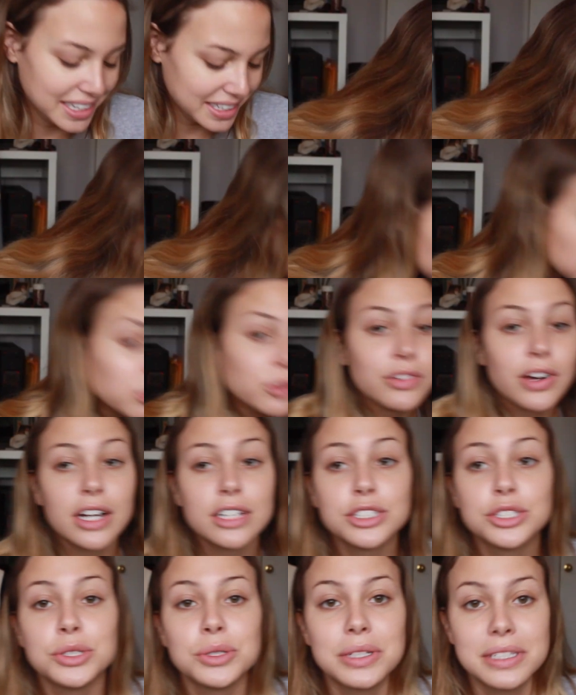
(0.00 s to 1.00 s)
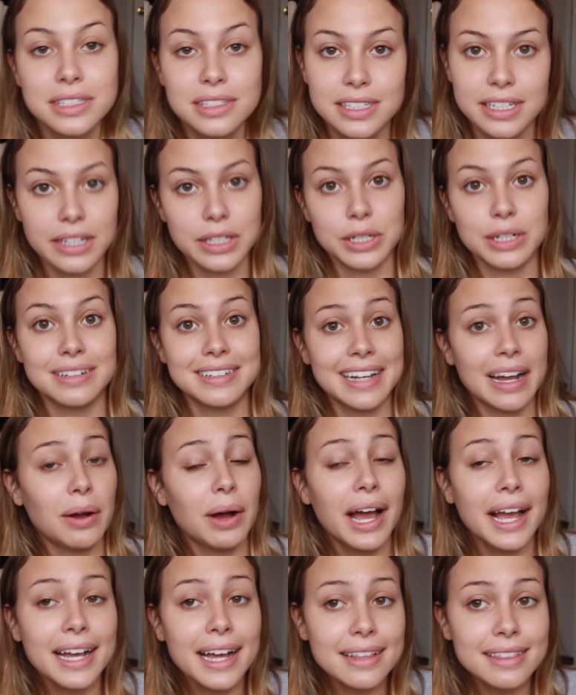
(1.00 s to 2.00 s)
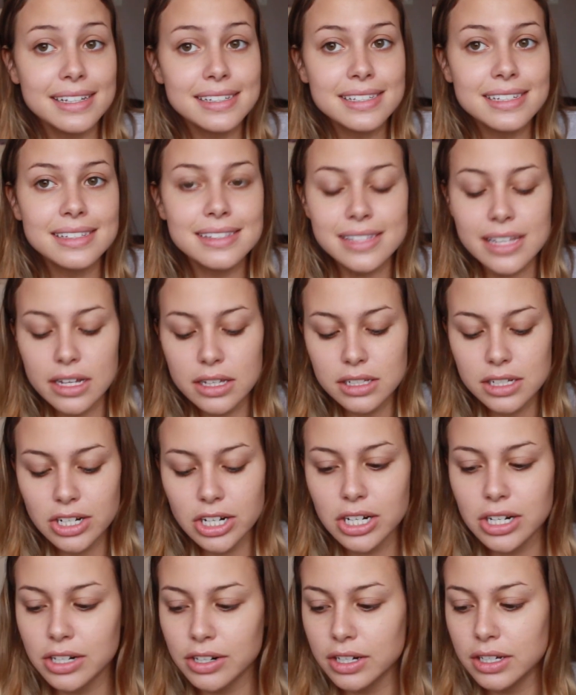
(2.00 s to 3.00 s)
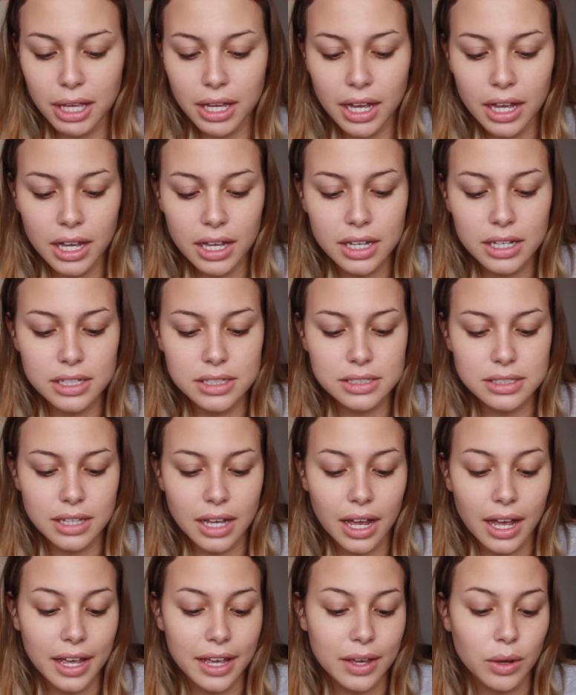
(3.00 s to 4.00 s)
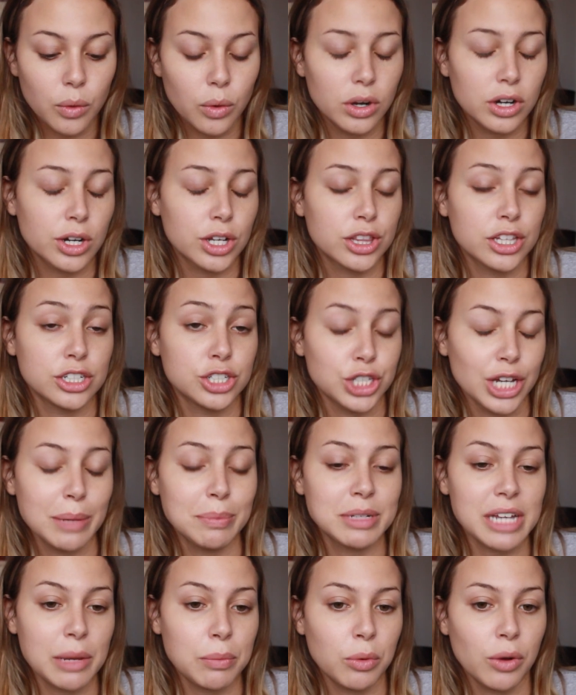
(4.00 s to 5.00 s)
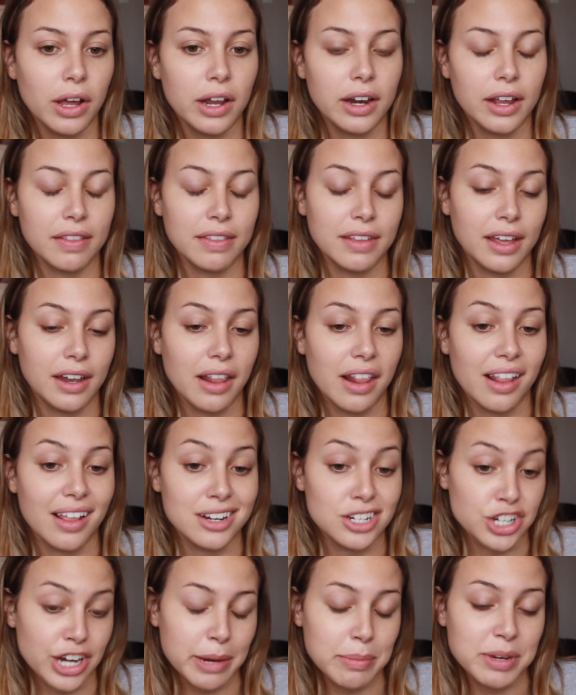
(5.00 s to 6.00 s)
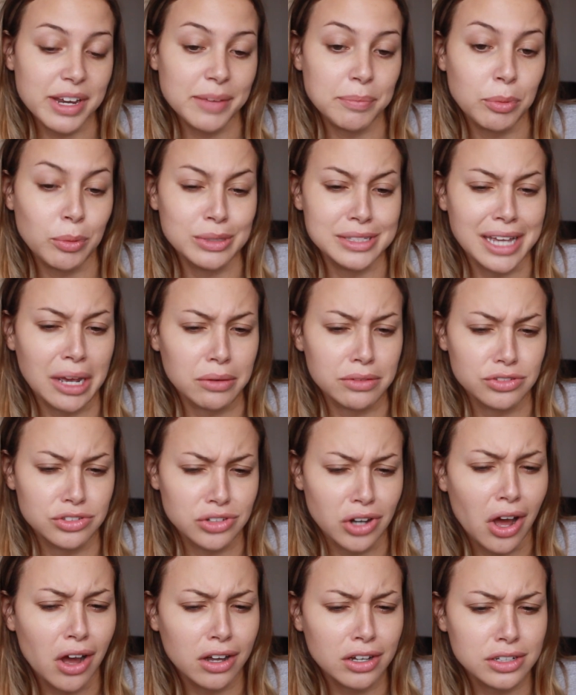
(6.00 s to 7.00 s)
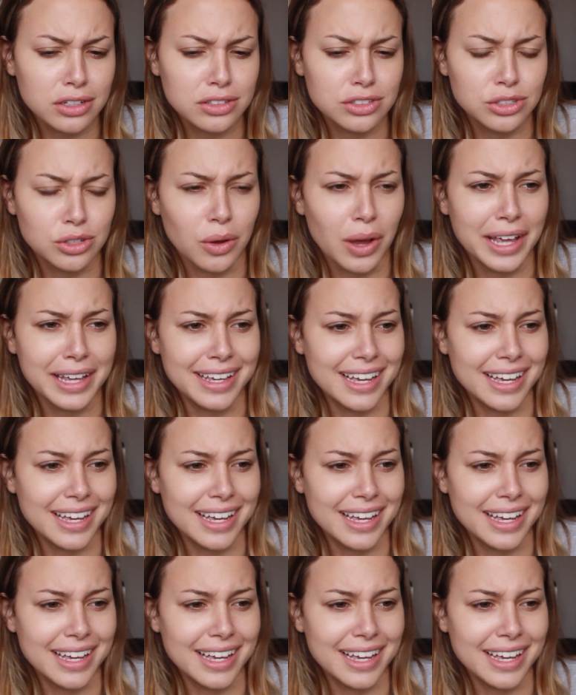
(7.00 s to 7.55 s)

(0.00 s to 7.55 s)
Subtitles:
Now let's move on to concealer. Now I got this concealer because I ordered the Shape Tape one and then the Shape Tape was out of stock, so I